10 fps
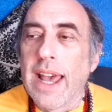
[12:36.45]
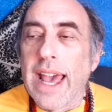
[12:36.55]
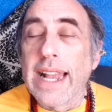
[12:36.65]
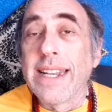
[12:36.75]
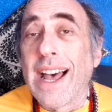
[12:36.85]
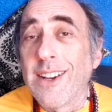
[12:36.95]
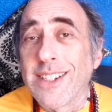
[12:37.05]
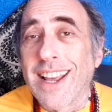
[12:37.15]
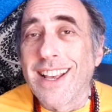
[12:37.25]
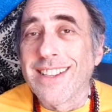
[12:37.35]
And
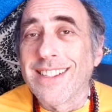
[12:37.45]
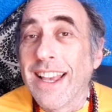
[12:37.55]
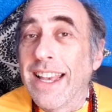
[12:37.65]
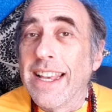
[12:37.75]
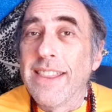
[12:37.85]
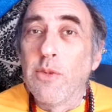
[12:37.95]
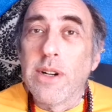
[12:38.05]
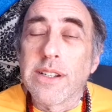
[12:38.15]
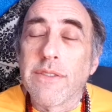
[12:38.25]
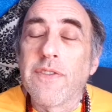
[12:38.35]
nowadays, in the
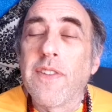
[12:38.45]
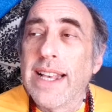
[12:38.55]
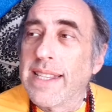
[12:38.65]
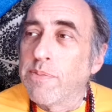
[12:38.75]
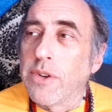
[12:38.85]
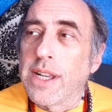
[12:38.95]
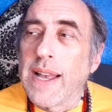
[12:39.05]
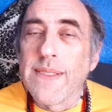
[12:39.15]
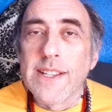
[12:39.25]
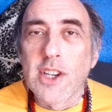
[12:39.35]
world of Facebook
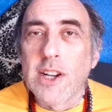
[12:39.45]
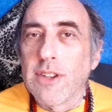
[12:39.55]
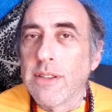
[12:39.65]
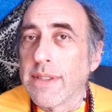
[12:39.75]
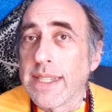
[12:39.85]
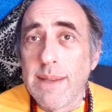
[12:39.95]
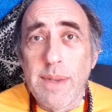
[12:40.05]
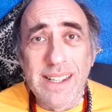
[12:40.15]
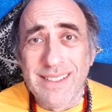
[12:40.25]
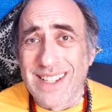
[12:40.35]
and the general
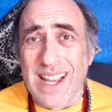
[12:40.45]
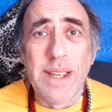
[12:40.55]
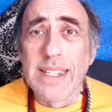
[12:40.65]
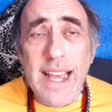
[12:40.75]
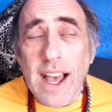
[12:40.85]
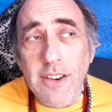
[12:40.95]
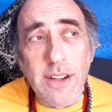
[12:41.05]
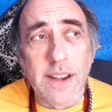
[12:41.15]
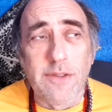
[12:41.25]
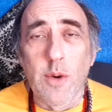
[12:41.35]
seeming dumbing down
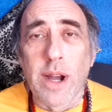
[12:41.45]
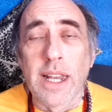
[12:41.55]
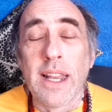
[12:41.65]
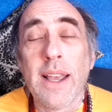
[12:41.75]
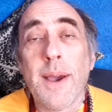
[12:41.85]
of everyone,